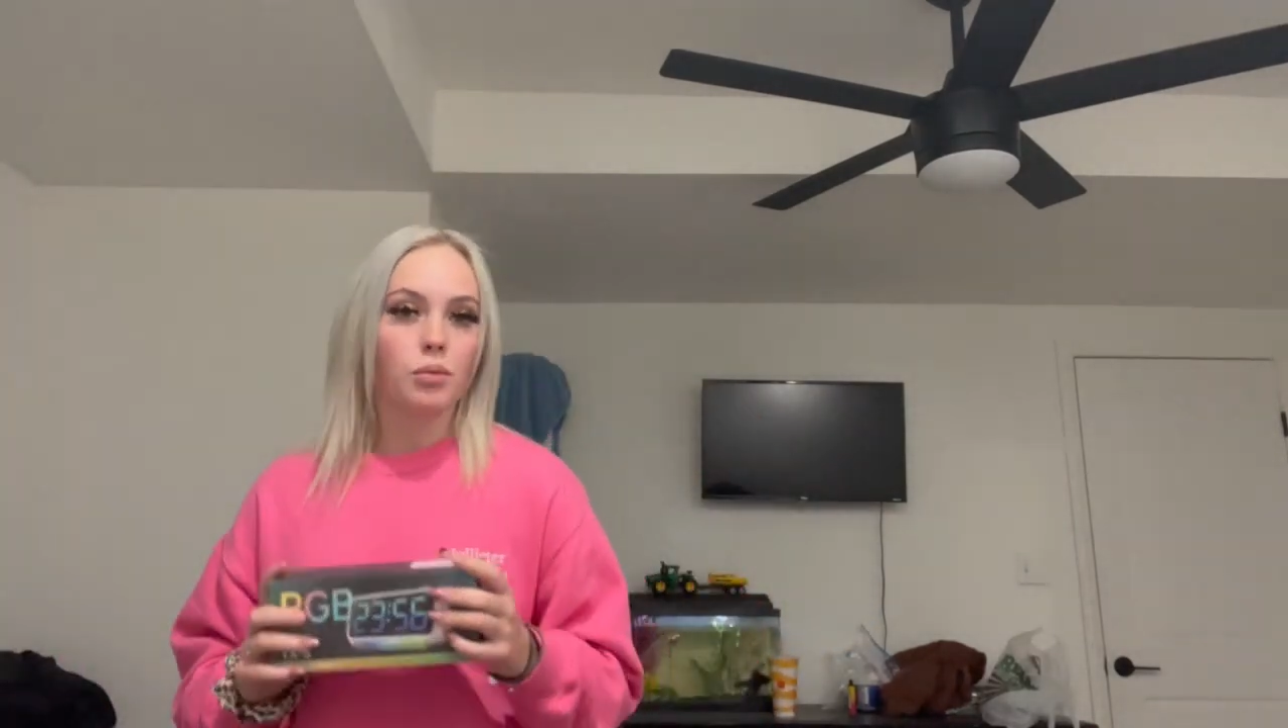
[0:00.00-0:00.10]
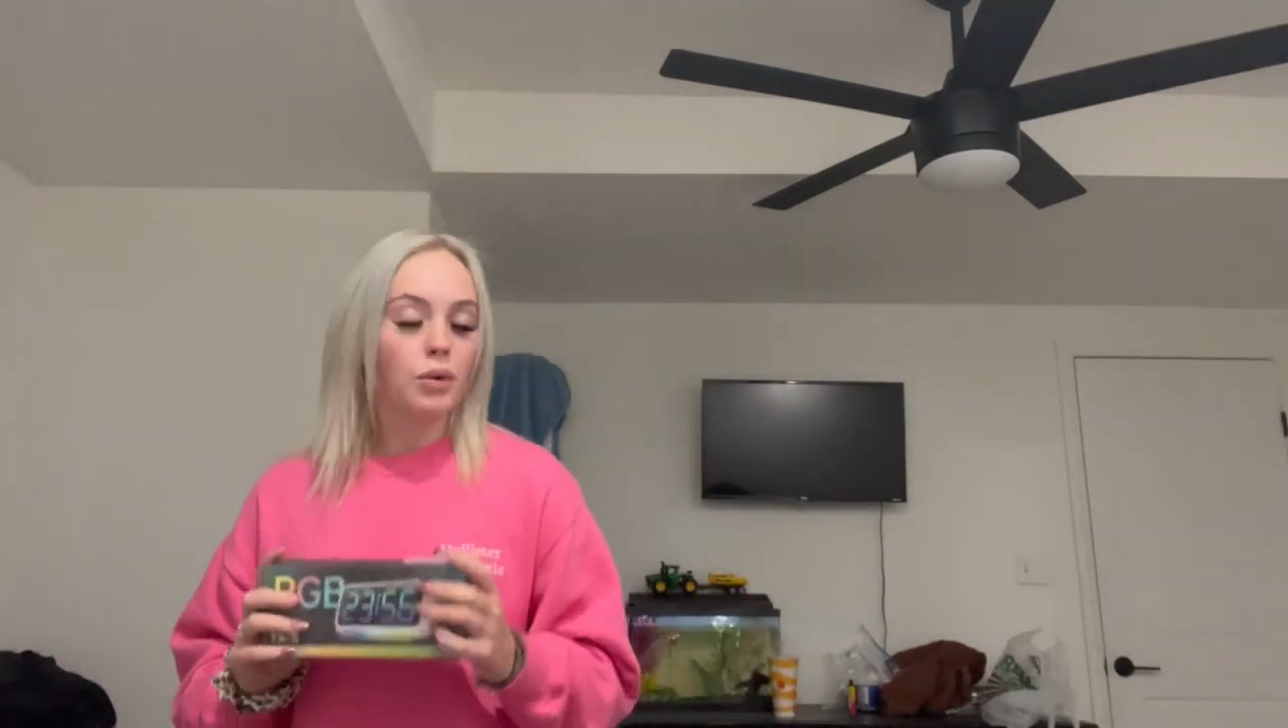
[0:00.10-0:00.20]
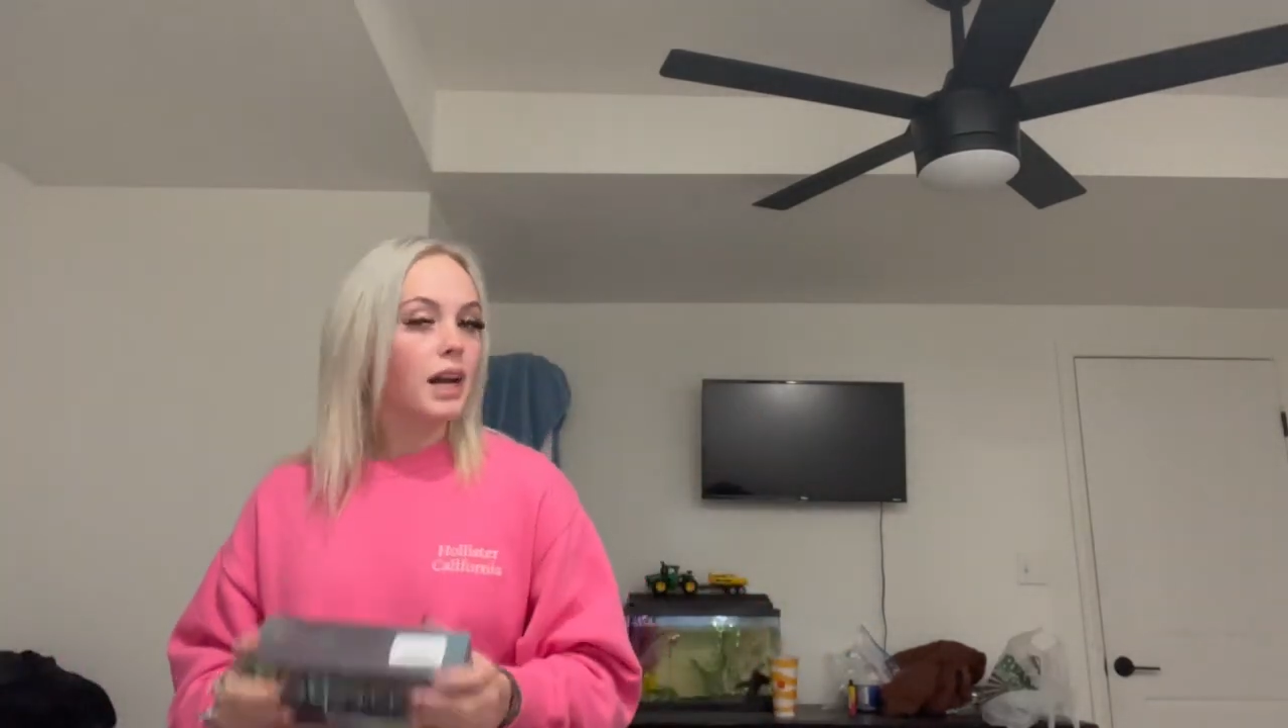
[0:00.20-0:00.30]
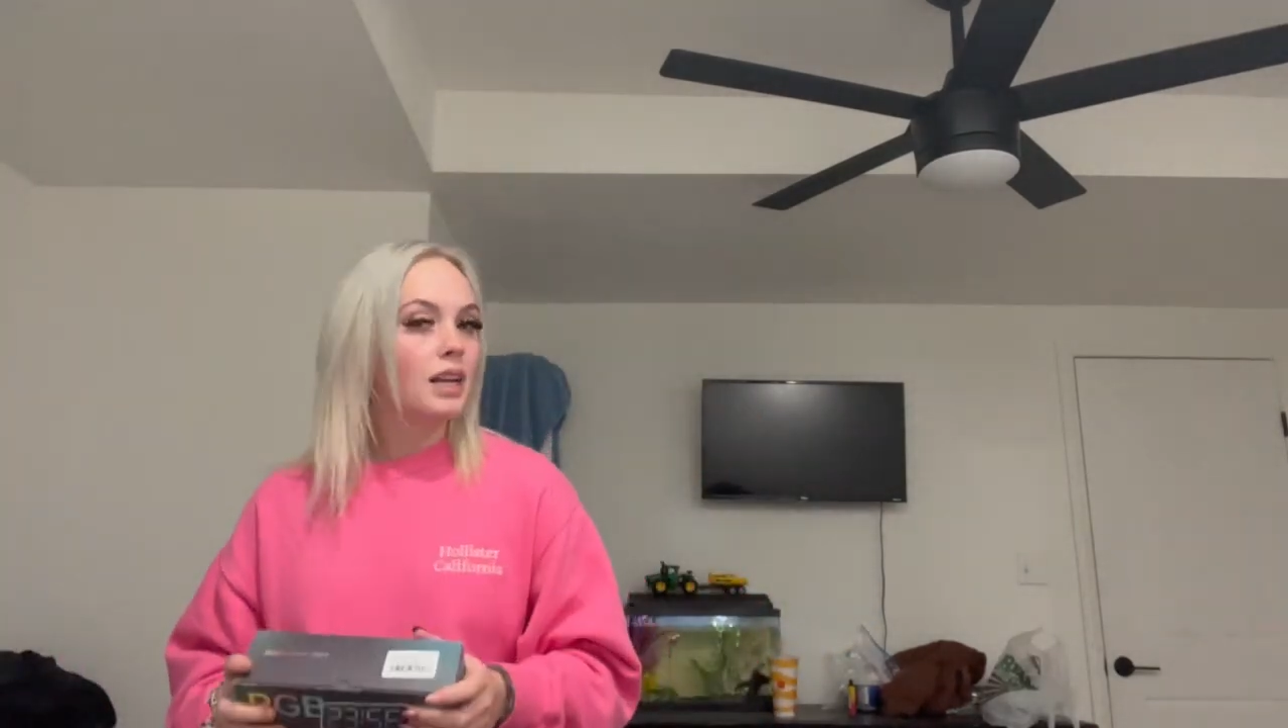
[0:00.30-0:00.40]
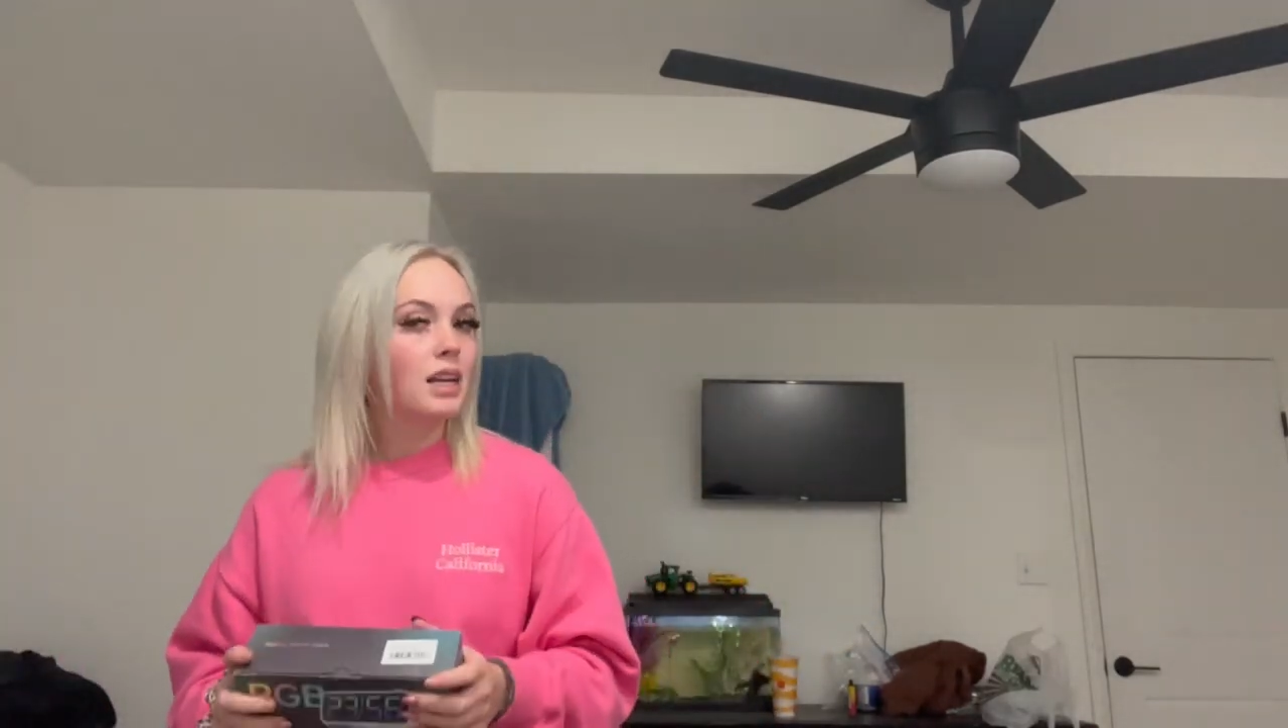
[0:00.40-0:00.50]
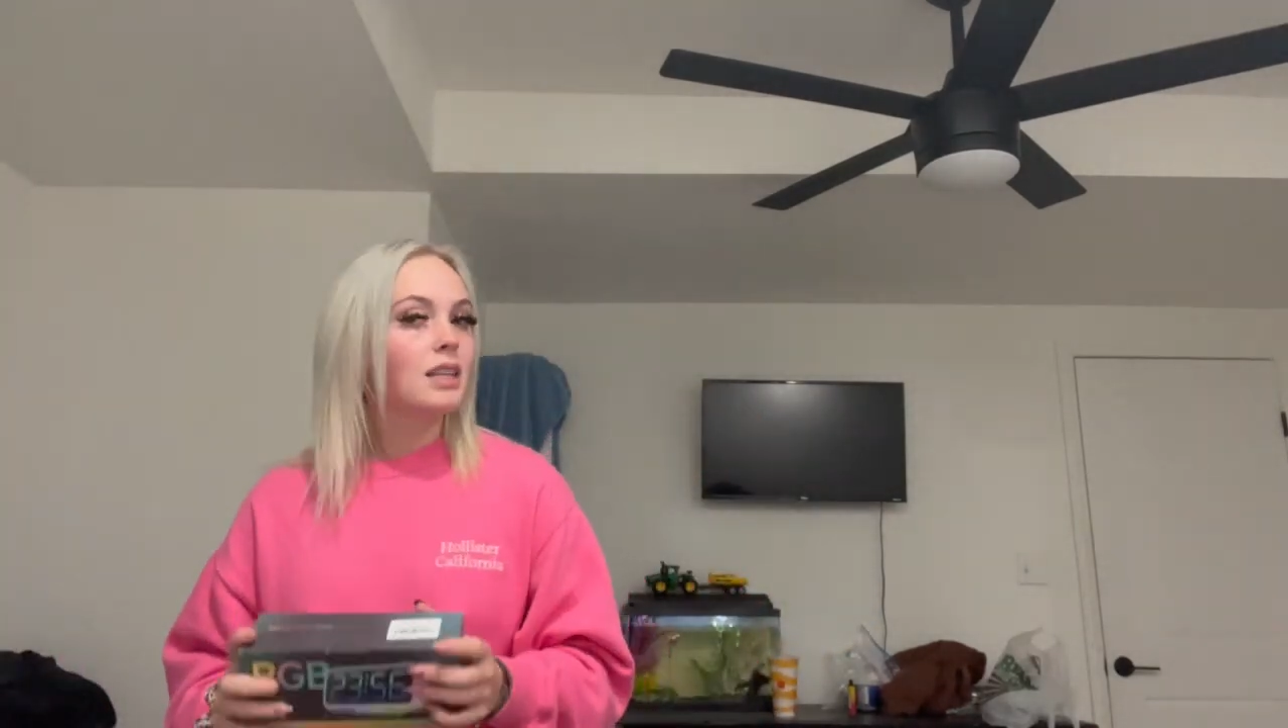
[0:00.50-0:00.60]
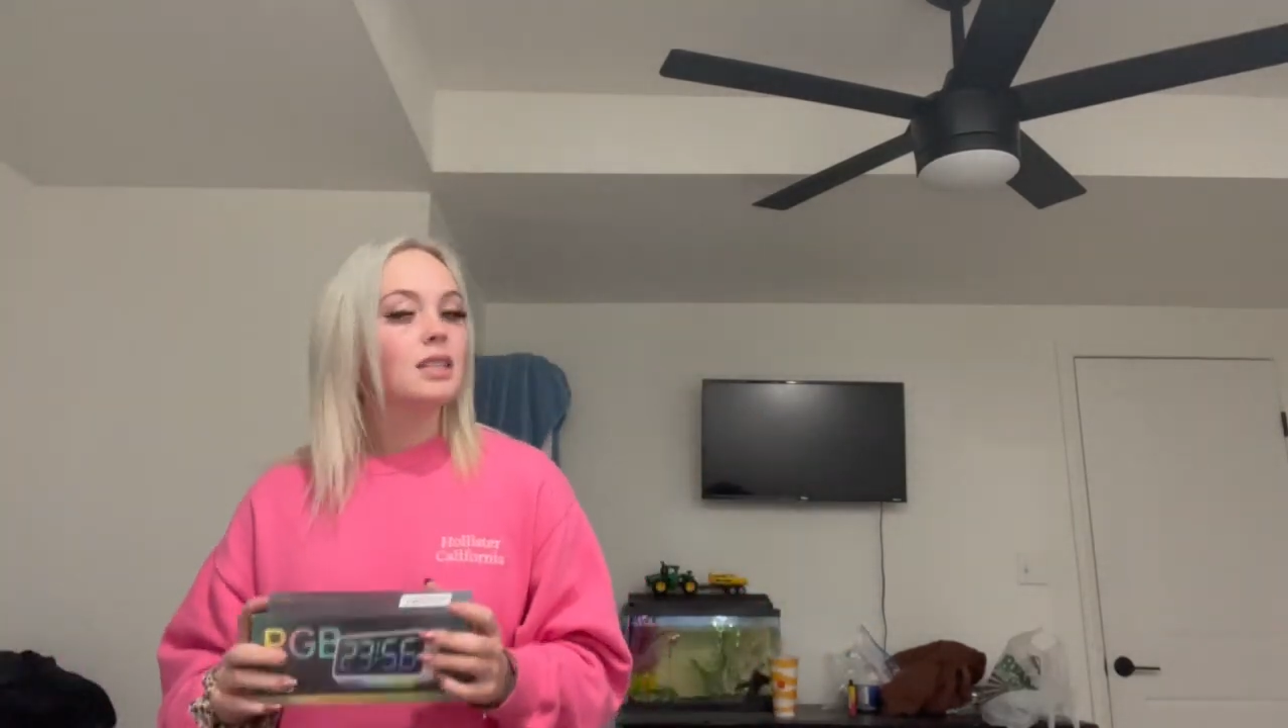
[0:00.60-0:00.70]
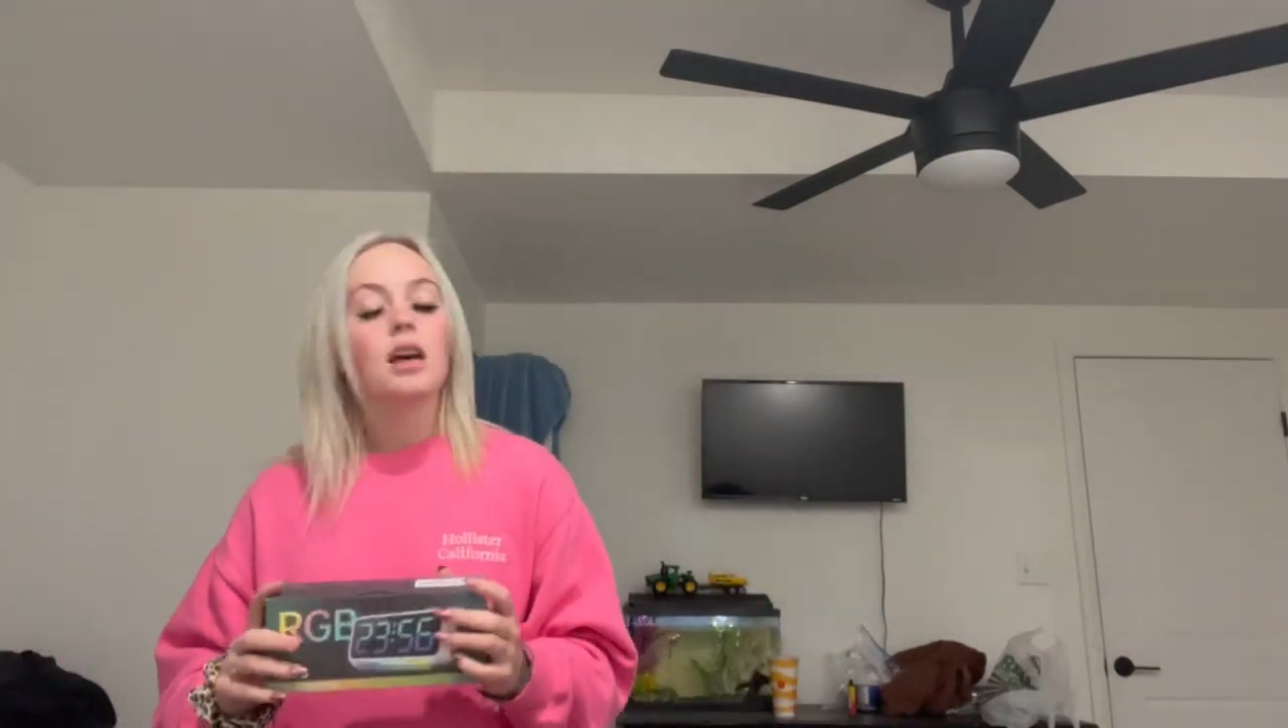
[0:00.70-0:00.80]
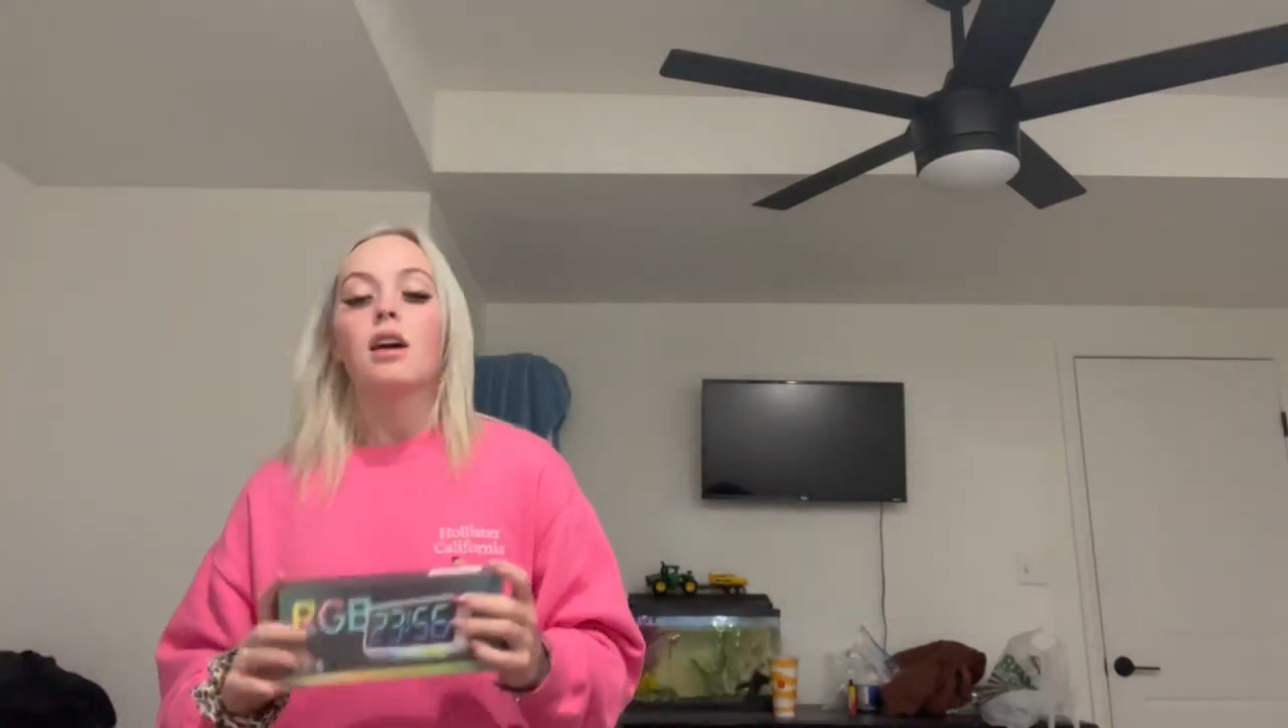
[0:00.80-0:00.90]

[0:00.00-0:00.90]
brightness.